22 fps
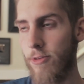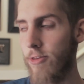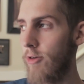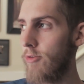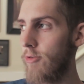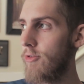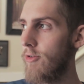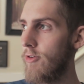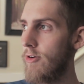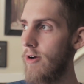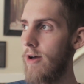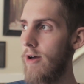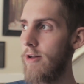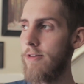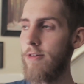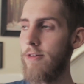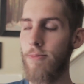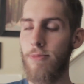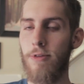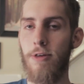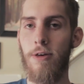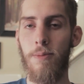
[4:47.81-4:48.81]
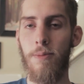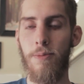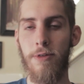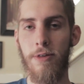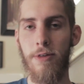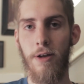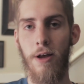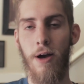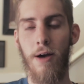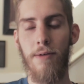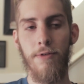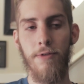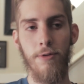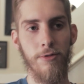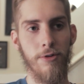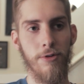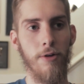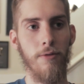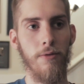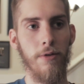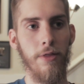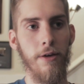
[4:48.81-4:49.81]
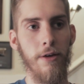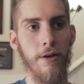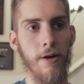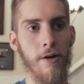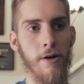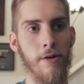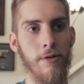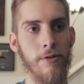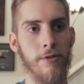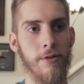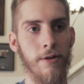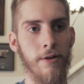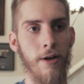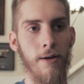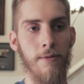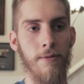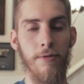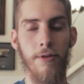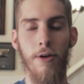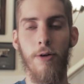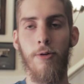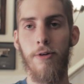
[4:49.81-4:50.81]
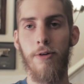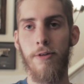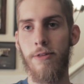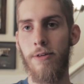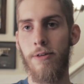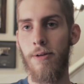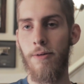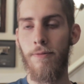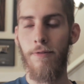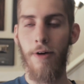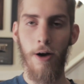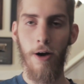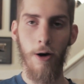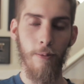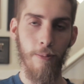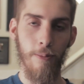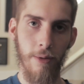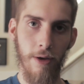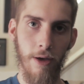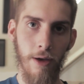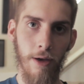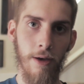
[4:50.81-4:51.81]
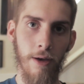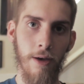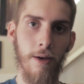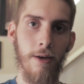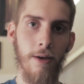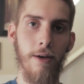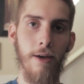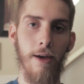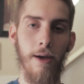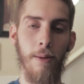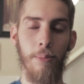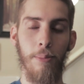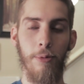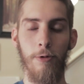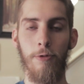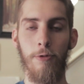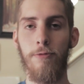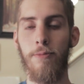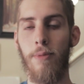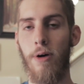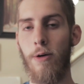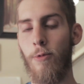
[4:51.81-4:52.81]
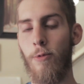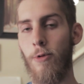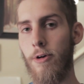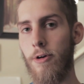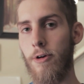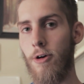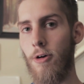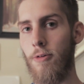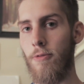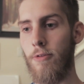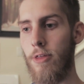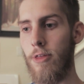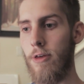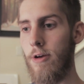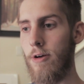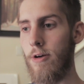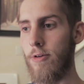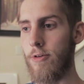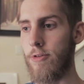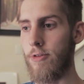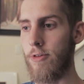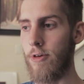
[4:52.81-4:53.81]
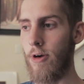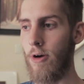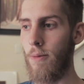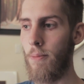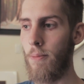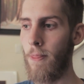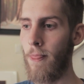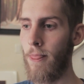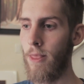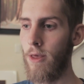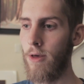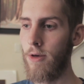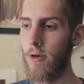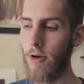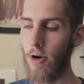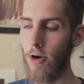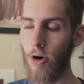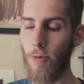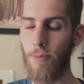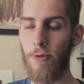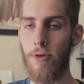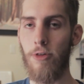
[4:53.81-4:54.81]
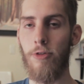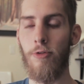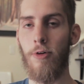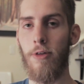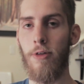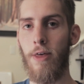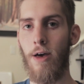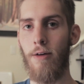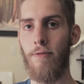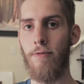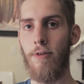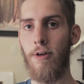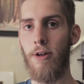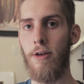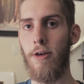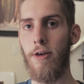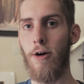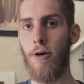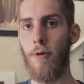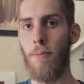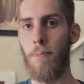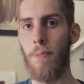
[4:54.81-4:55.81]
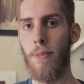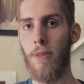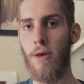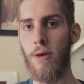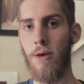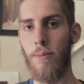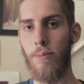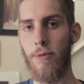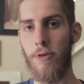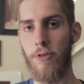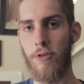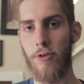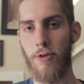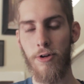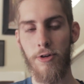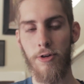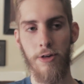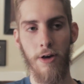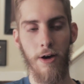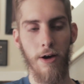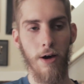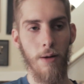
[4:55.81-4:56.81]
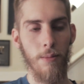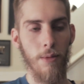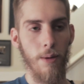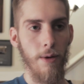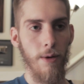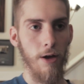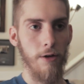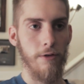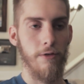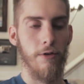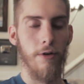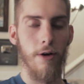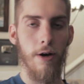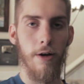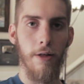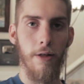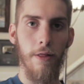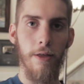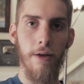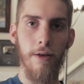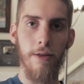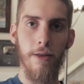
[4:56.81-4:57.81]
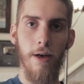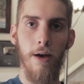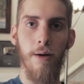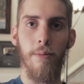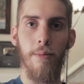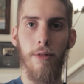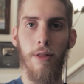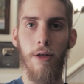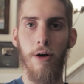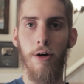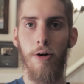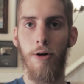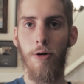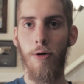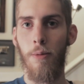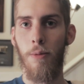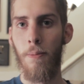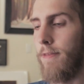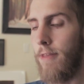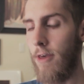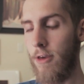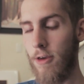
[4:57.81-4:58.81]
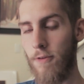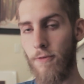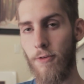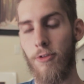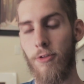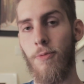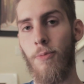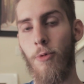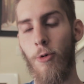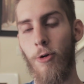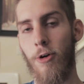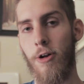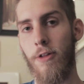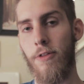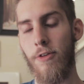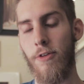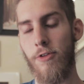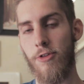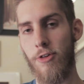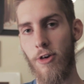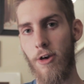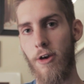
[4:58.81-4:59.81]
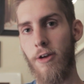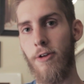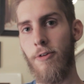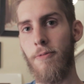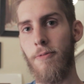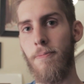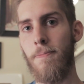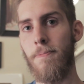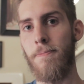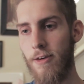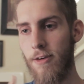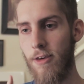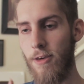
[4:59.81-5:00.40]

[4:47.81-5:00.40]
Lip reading: Those are kind of some tips that I've used over the years that I've noticed that have helped me improve my work over the years. So hope you enjoyed that video. Be sure to check out my Patreon and link down below. Thank you for supporting this channel.